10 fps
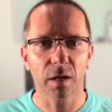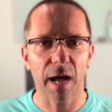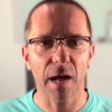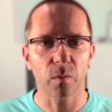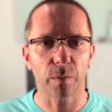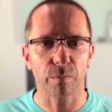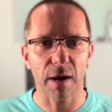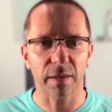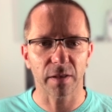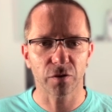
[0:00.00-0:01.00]
Okay, we
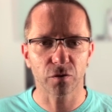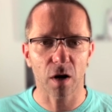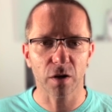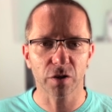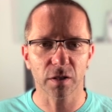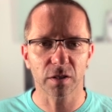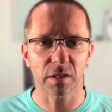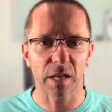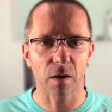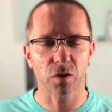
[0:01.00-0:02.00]
break this structure to
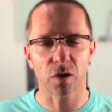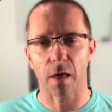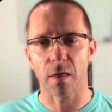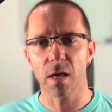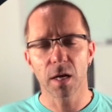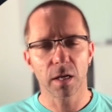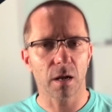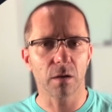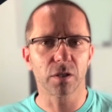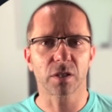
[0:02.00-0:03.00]
downside.
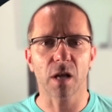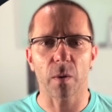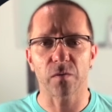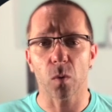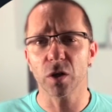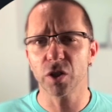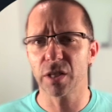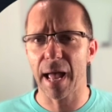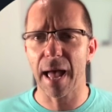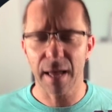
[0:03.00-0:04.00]
Now to start with, I want to
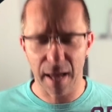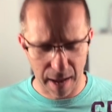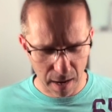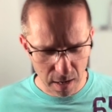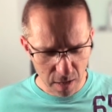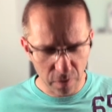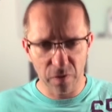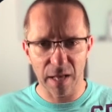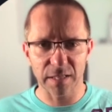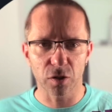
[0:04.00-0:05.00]
share here,
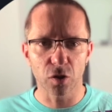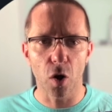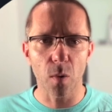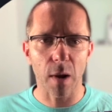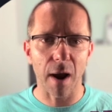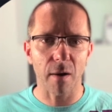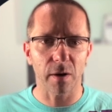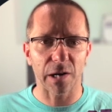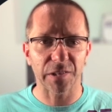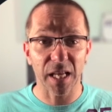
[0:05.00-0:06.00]
there's no
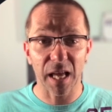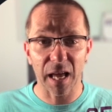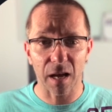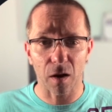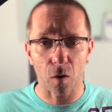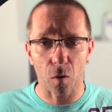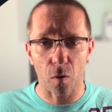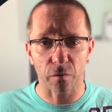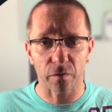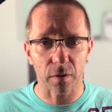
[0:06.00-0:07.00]
area here
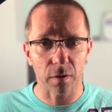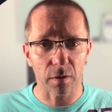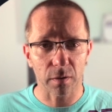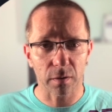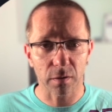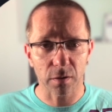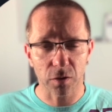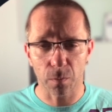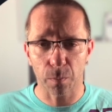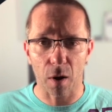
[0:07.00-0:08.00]
of
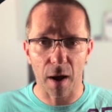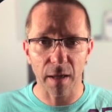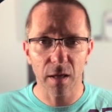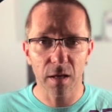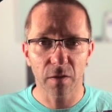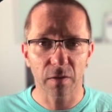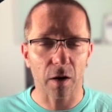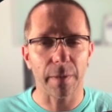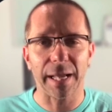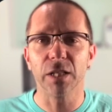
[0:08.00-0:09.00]
supply that
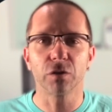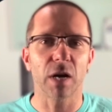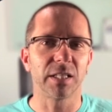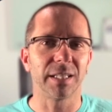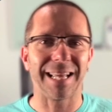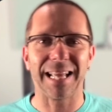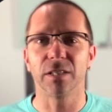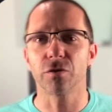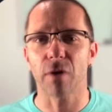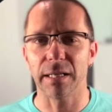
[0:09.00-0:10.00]
I'm interested in
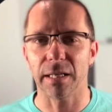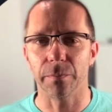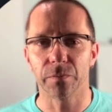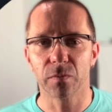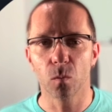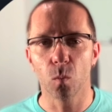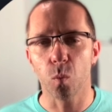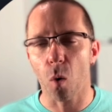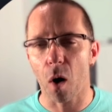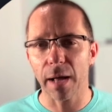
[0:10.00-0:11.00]
trading.
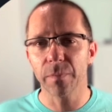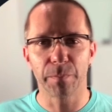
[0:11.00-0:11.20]
Why?